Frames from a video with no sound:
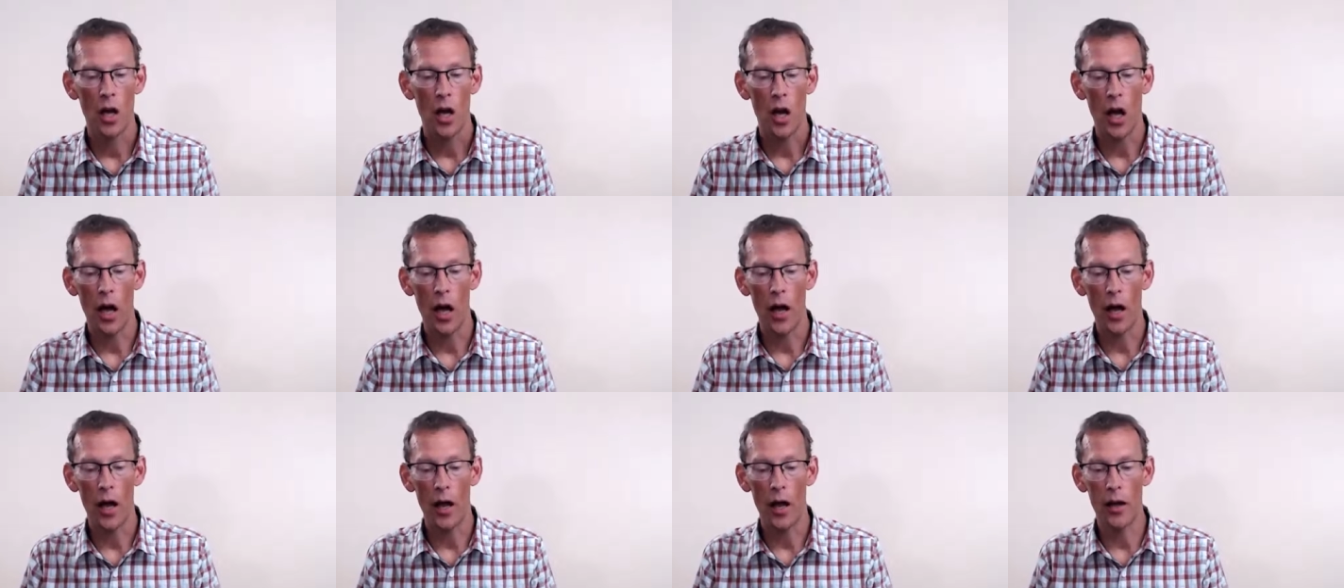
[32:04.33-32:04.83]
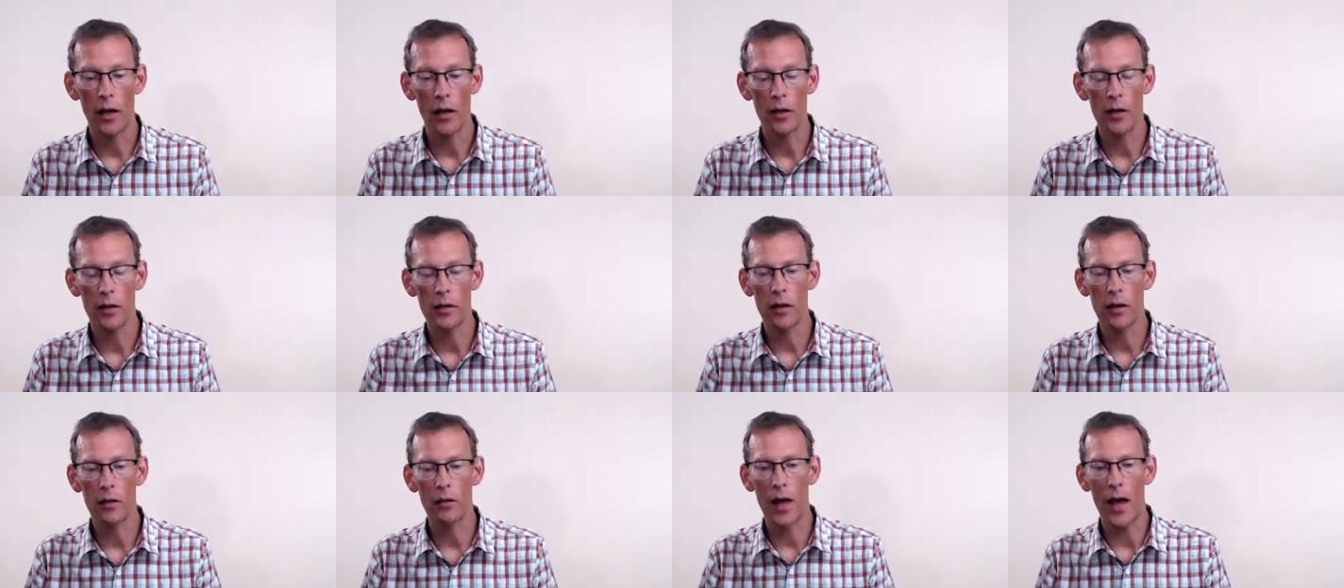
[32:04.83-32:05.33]
And
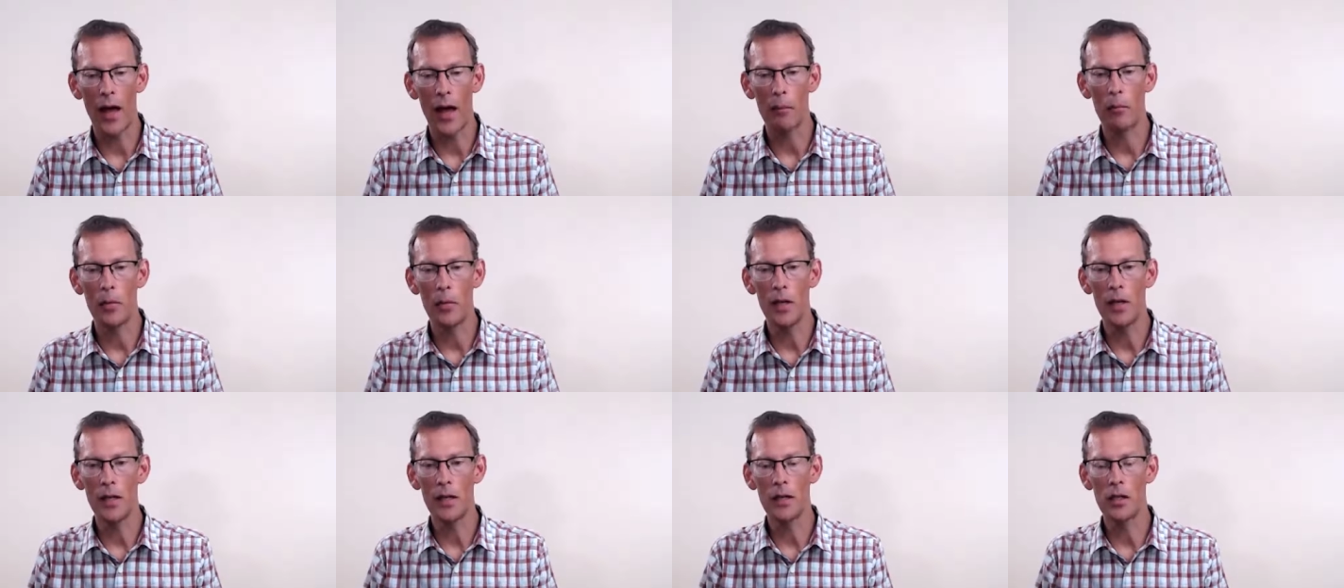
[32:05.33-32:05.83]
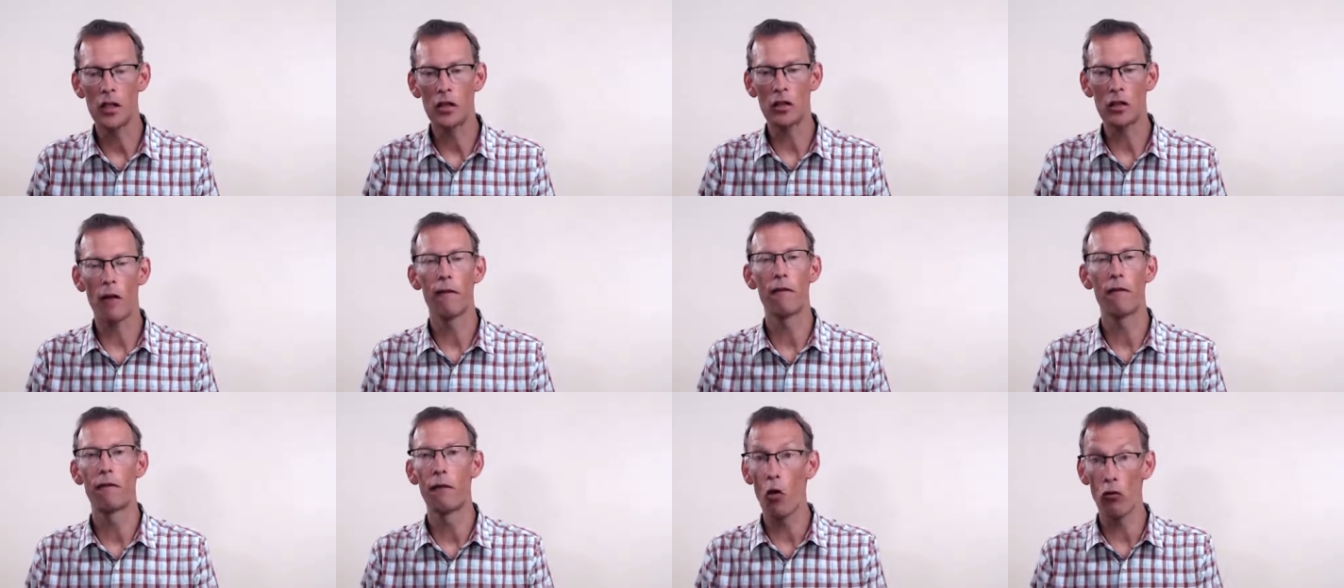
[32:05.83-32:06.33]
that means,
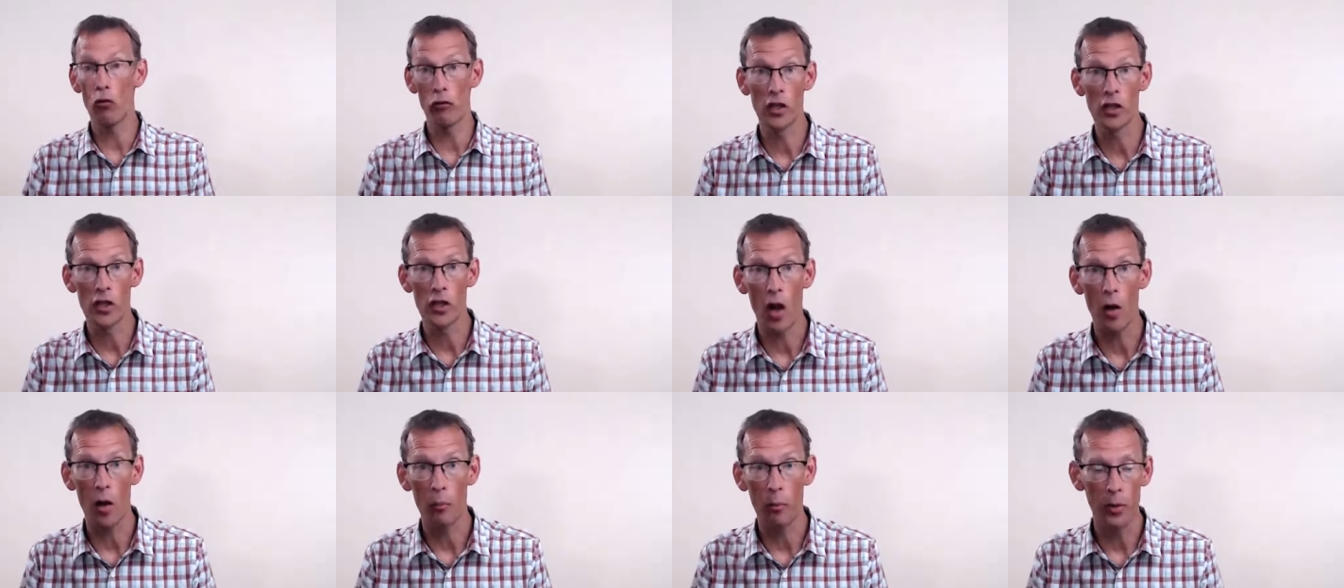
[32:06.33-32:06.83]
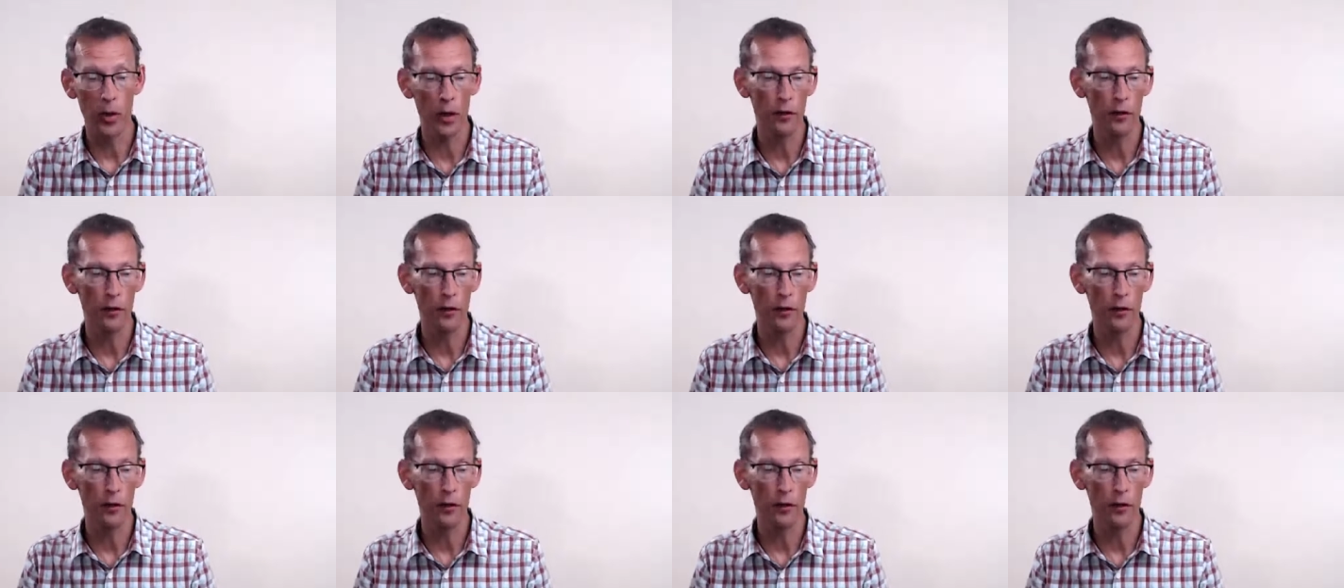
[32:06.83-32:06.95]
for example,